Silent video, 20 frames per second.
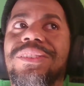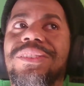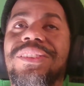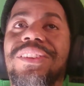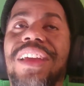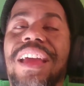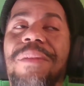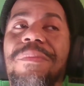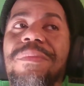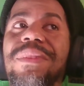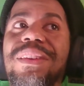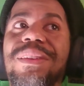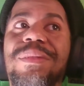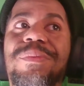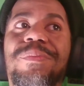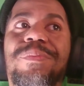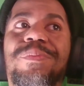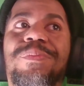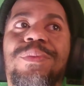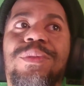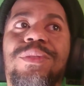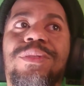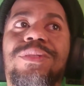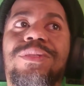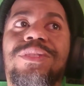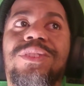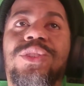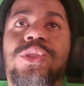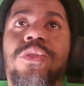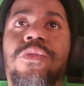Yeah, I mean,
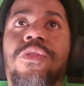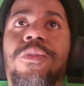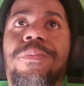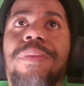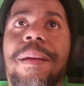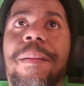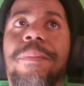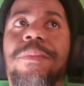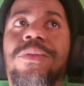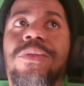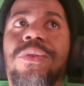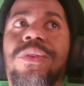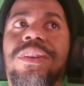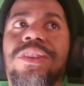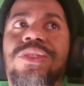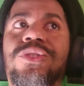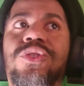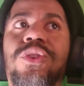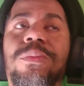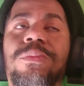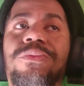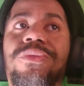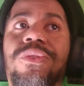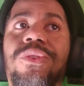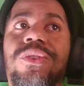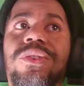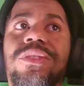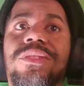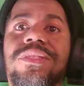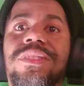Silver probably going to get to him
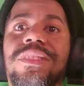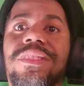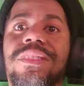first.